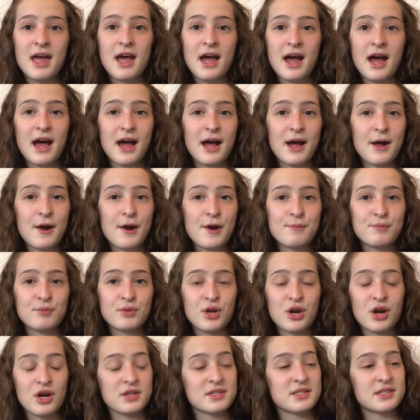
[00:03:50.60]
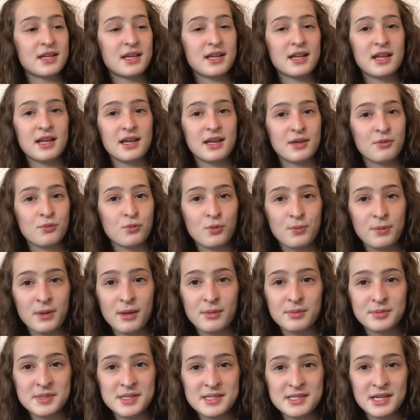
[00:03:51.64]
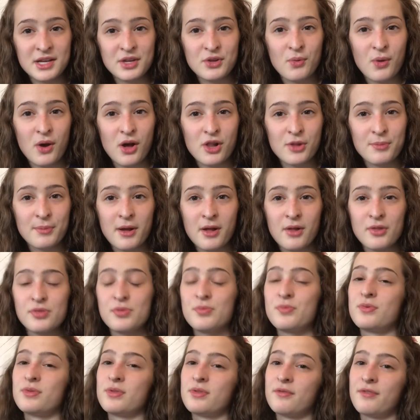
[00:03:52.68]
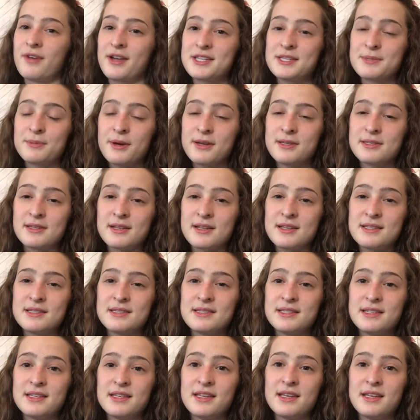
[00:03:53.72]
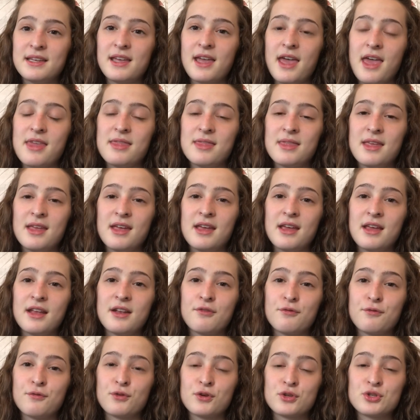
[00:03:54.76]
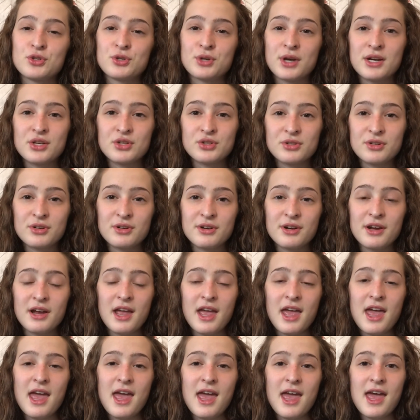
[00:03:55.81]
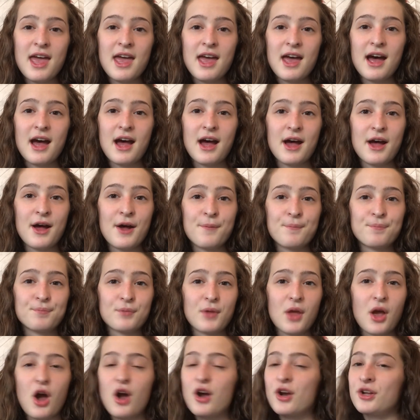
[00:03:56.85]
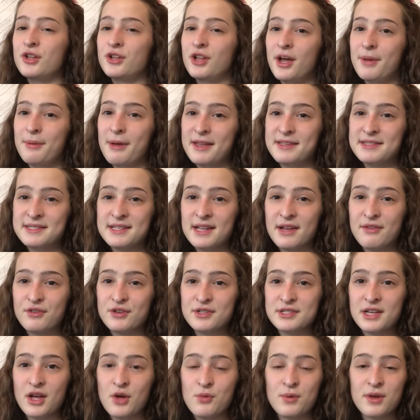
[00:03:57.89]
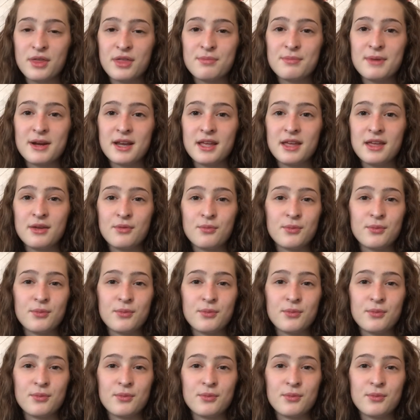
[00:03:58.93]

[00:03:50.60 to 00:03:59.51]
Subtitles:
Carson will be able to tell you all about vice presidency. And then for treasurer, our club has never dealt with money.